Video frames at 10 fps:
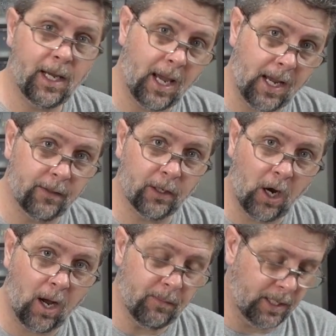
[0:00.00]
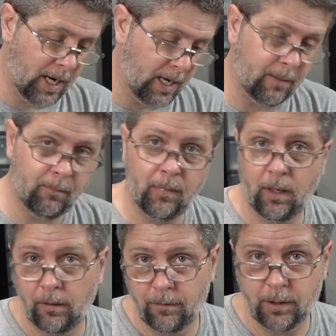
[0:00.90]
and the common name
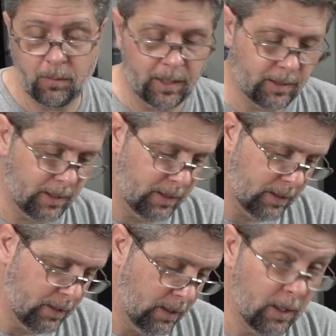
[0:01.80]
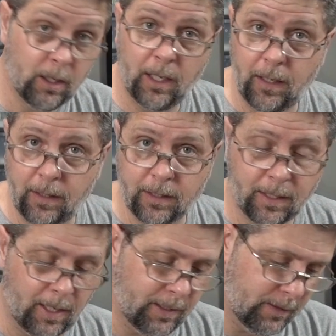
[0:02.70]
of the species. In this
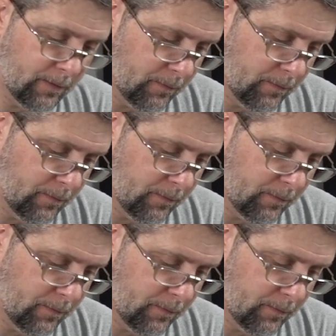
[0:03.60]
case,